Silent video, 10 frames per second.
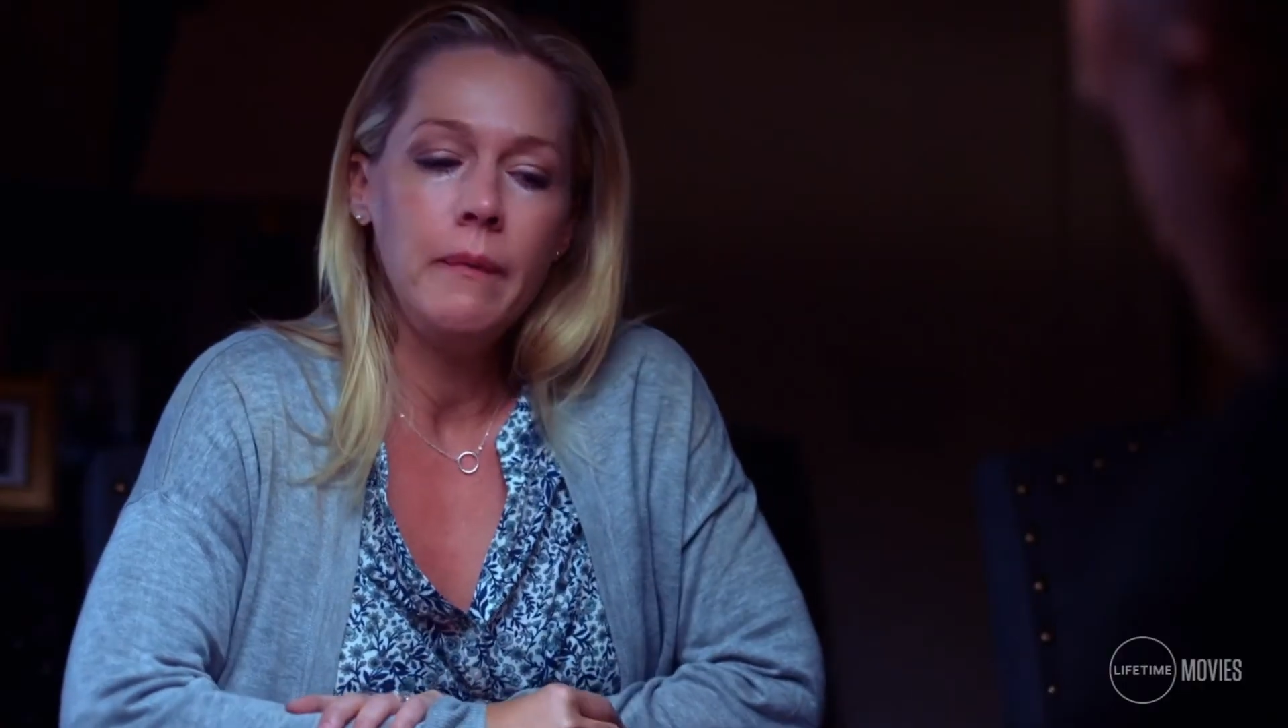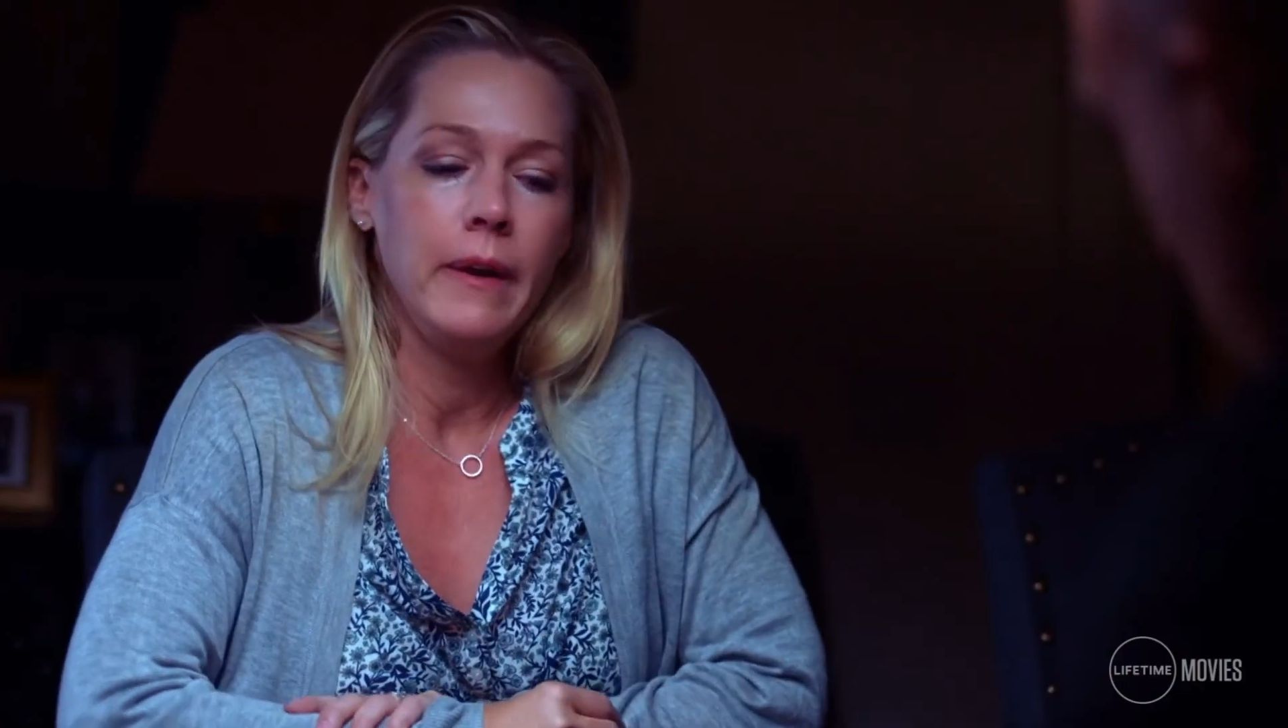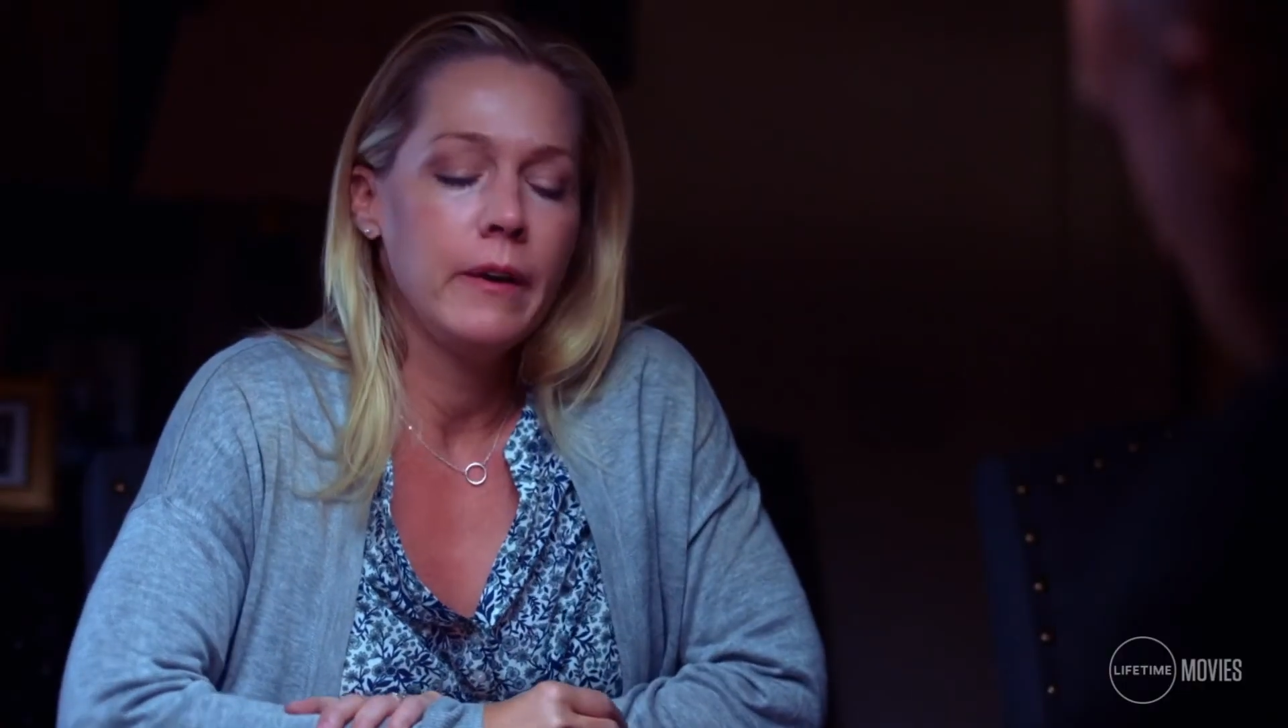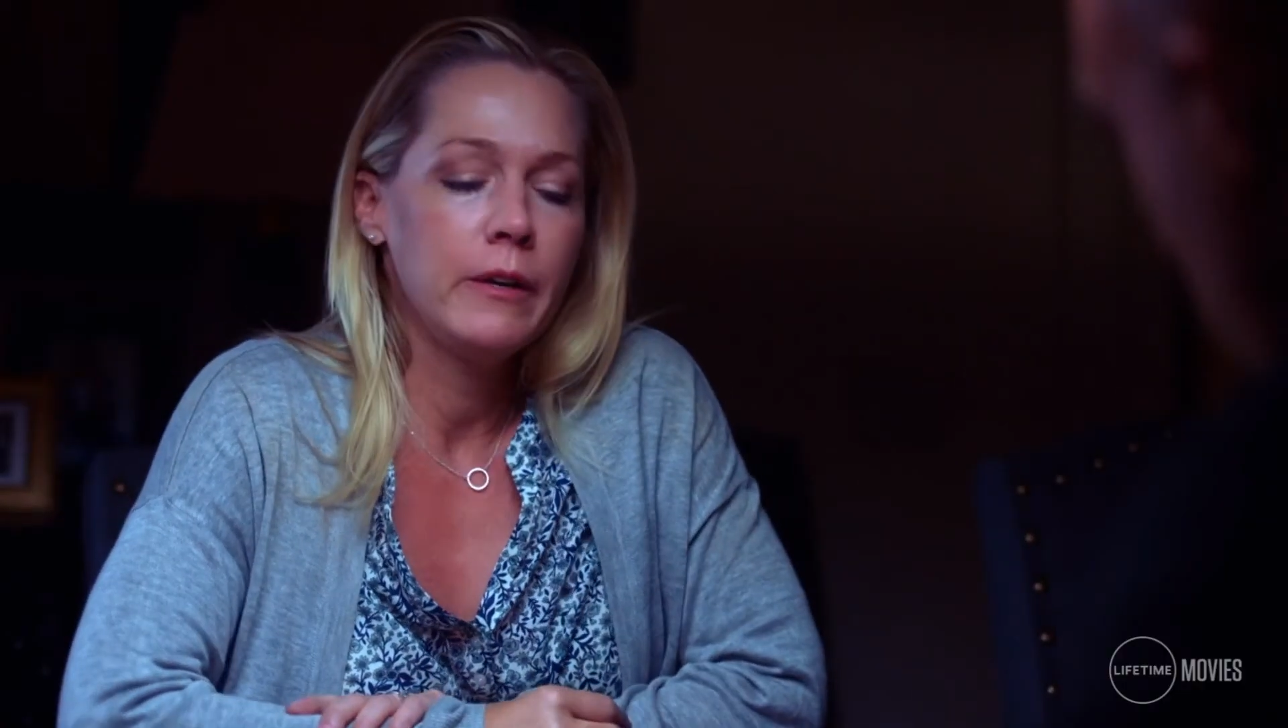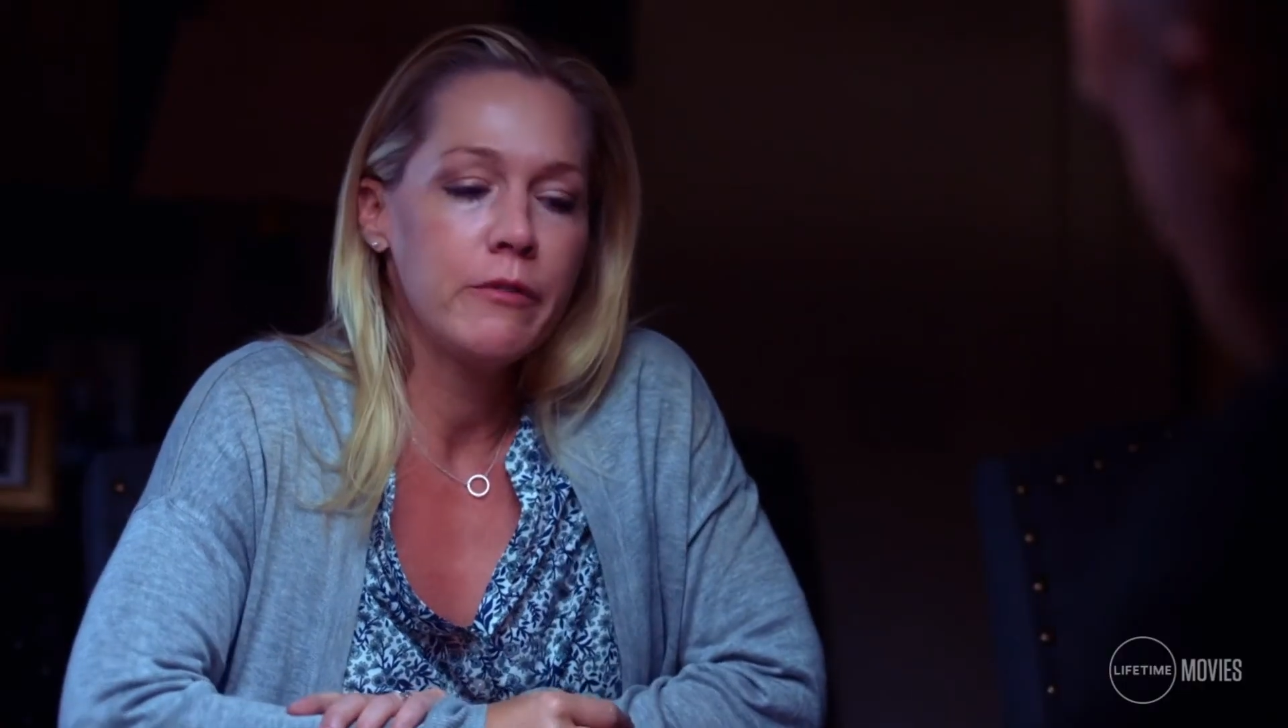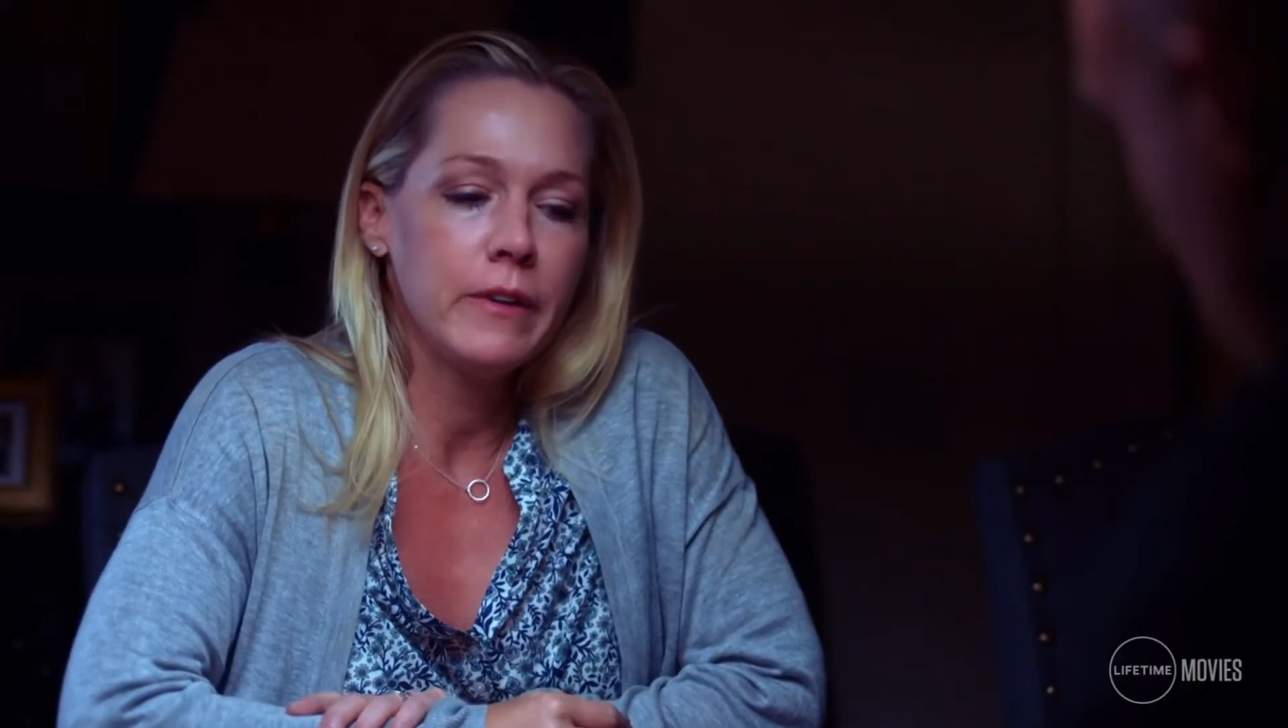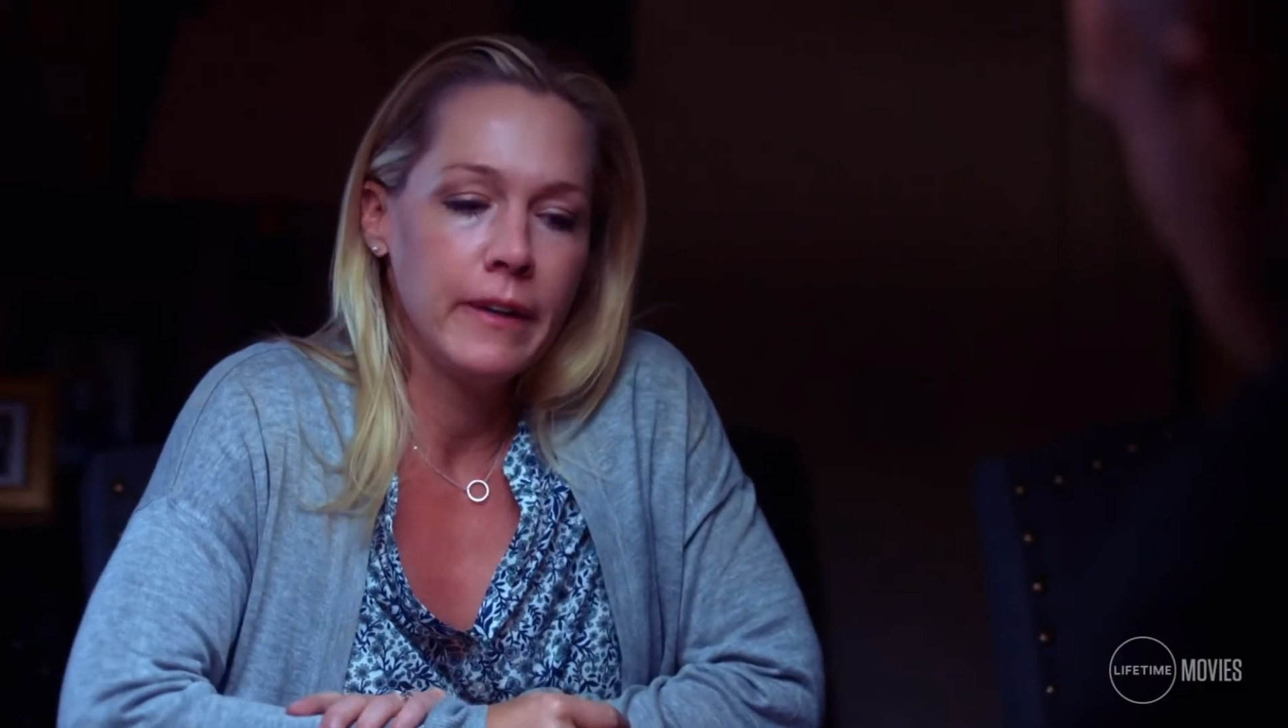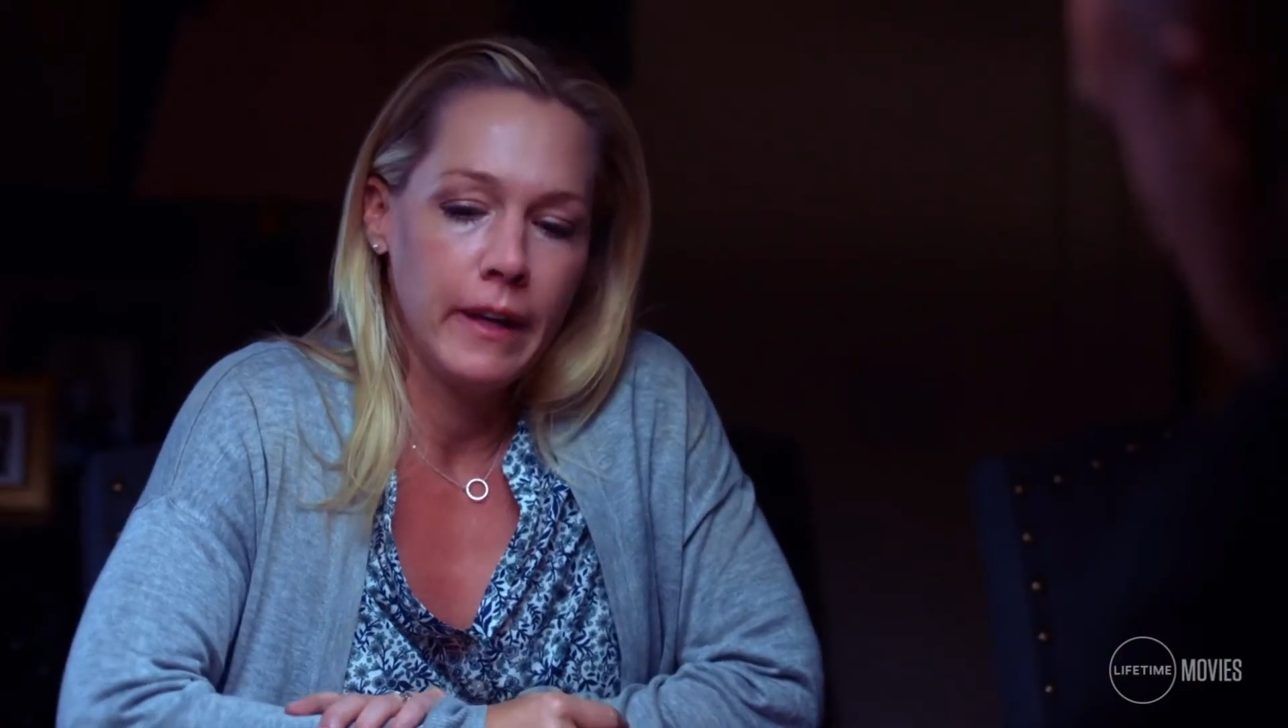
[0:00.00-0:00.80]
married for